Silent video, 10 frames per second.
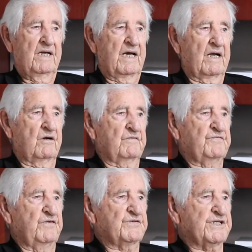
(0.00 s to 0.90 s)
I don't know if
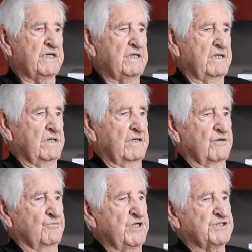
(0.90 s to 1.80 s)
you've seen
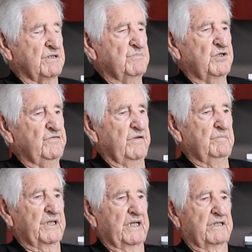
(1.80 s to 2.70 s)
the recent movie,
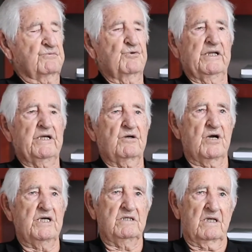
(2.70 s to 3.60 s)
but it's really
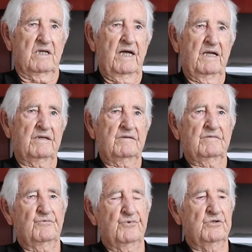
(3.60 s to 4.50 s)
great
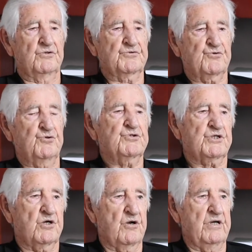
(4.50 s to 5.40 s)
and real true
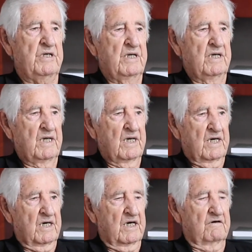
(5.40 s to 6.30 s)
story
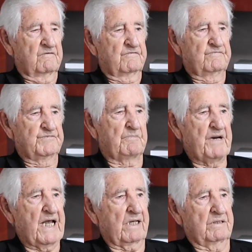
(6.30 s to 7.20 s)
of the
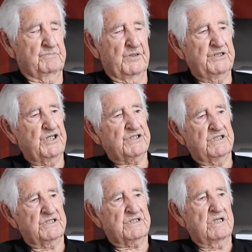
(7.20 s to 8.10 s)
battles. But just it's